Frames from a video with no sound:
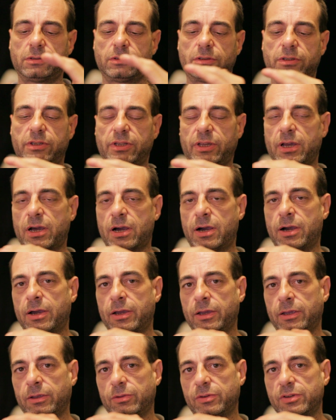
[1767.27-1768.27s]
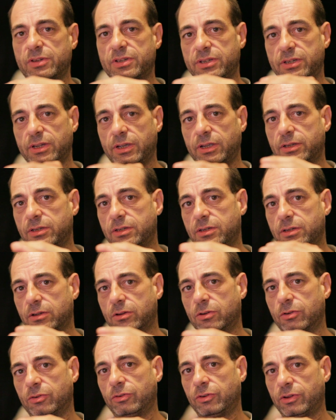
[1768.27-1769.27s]
the eye sits
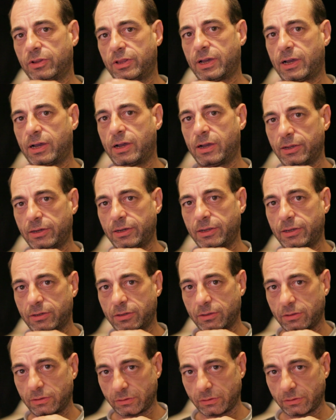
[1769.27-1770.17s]
under that eyelid,